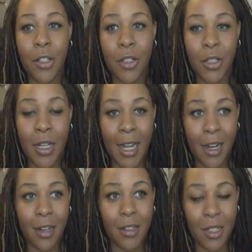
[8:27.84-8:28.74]
to
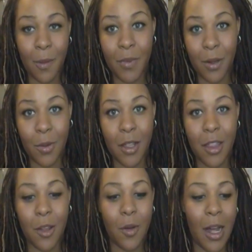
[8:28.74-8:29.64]
share something
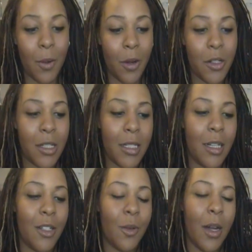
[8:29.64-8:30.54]
with you. I want to
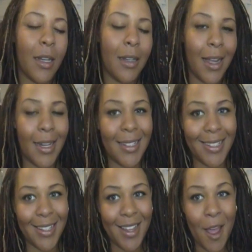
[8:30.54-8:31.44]
send you a
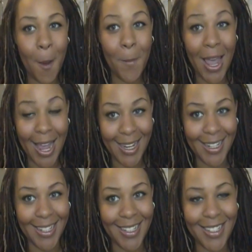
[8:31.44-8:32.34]
nice
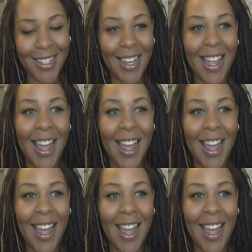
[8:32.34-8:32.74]
package.